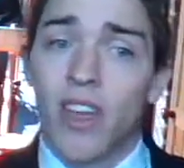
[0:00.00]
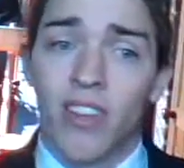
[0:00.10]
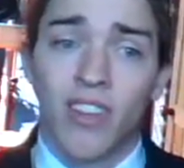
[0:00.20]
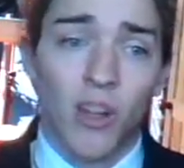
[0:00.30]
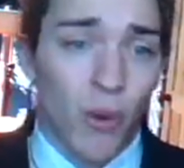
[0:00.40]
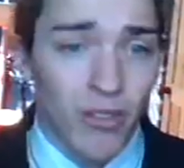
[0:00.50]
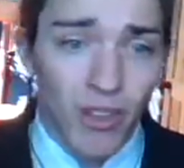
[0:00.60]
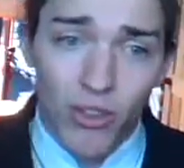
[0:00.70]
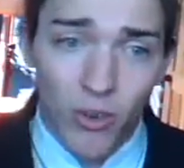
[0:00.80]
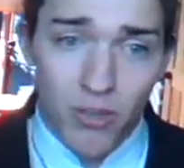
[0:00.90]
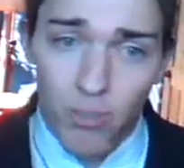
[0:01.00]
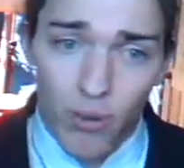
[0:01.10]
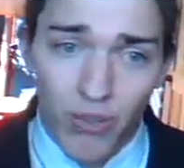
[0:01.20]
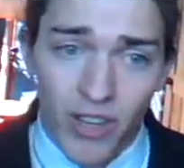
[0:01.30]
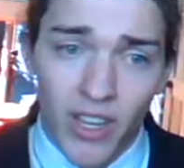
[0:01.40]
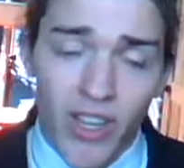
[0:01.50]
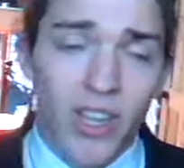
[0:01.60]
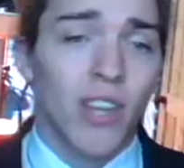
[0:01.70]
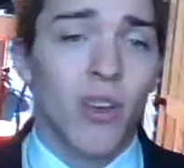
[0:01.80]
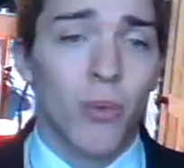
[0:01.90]
Until one of the two is proven,
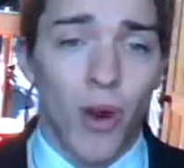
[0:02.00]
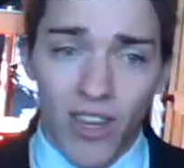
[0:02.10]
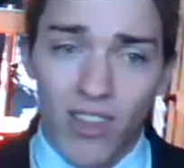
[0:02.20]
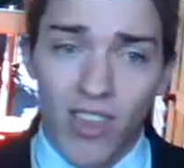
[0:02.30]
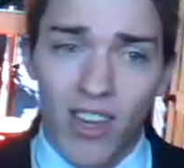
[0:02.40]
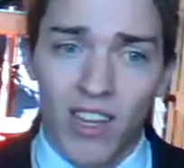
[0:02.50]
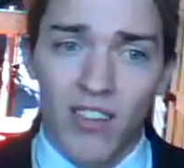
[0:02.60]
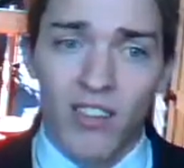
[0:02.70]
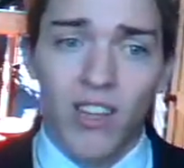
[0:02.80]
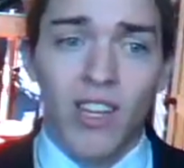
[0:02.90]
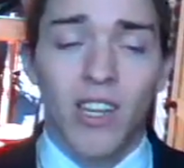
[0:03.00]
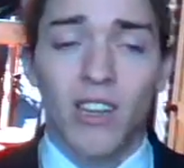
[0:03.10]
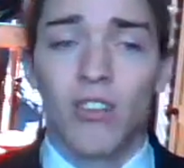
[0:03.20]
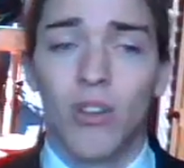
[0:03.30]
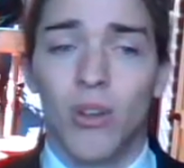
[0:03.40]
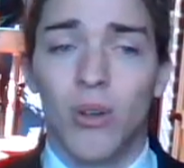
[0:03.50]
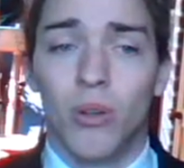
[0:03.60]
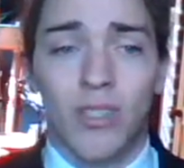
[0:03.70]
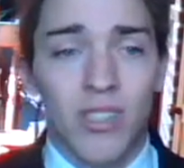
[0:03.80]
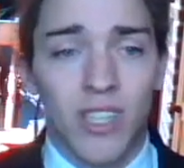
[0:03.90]
the wise thing is
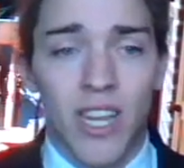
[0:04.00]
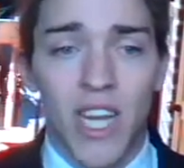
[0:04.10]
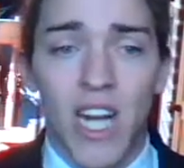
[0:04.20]
to say,